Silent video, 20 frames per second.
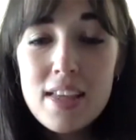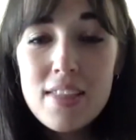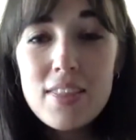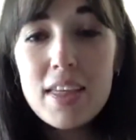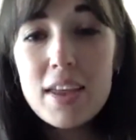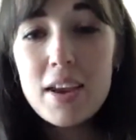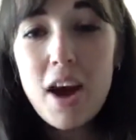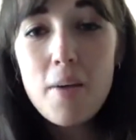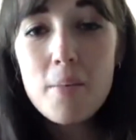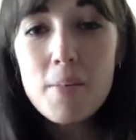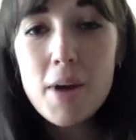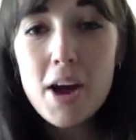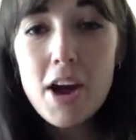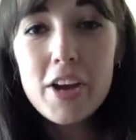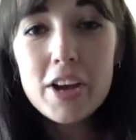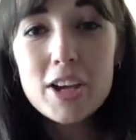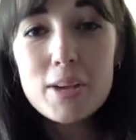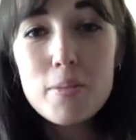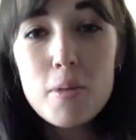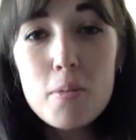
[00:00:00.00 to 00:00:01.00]
then my
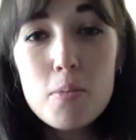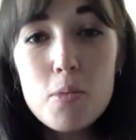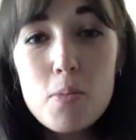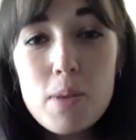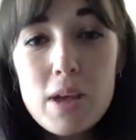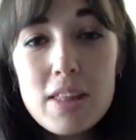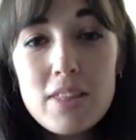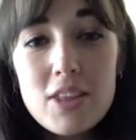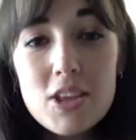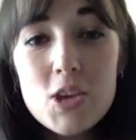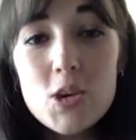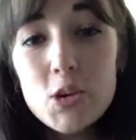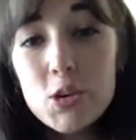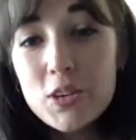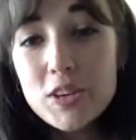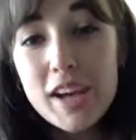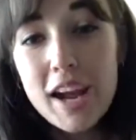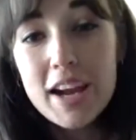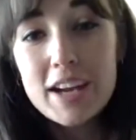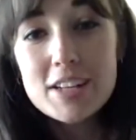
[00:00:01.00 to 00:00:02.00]
argument would be that
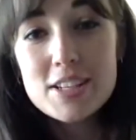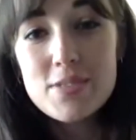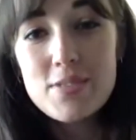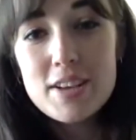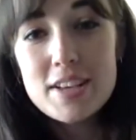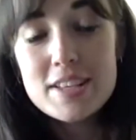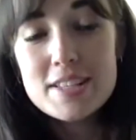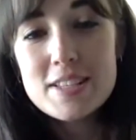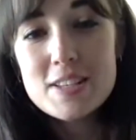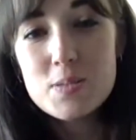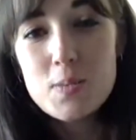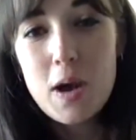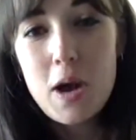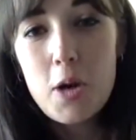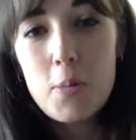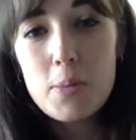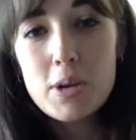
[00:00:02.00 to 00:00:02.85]
you're an activist as well,